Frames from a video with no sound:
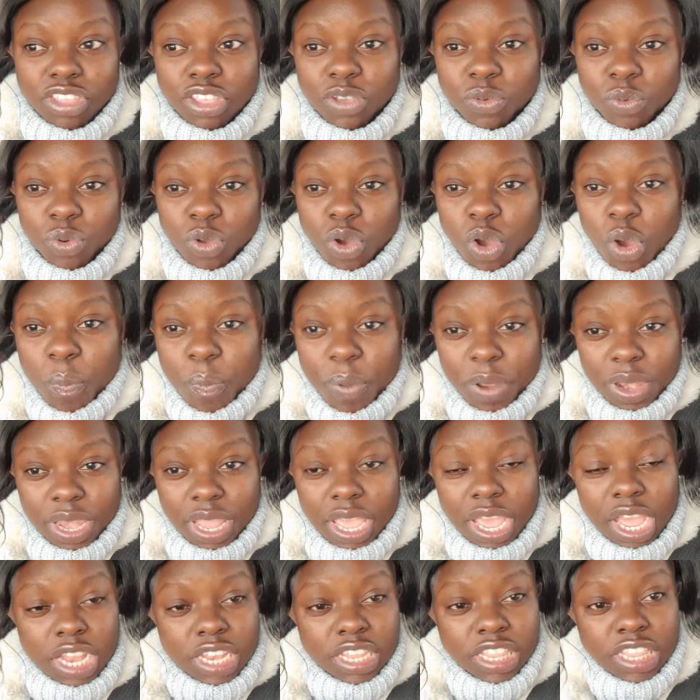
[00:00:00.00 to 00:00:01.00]
He would open
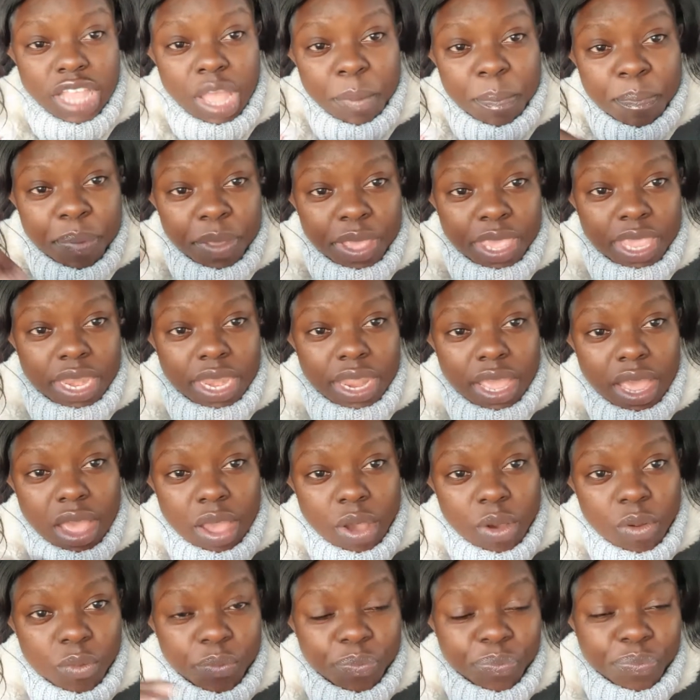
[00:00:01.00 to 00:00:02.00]
it and start picking it
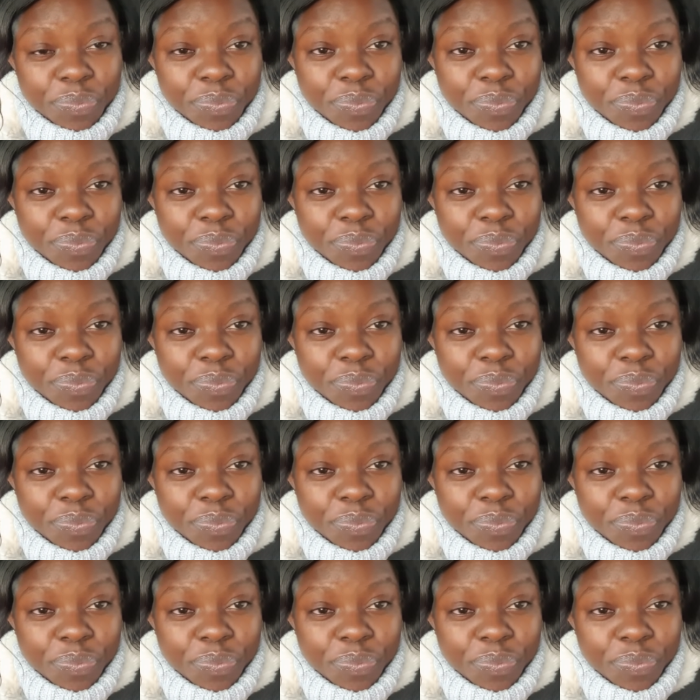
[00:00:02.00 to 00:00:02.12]
out.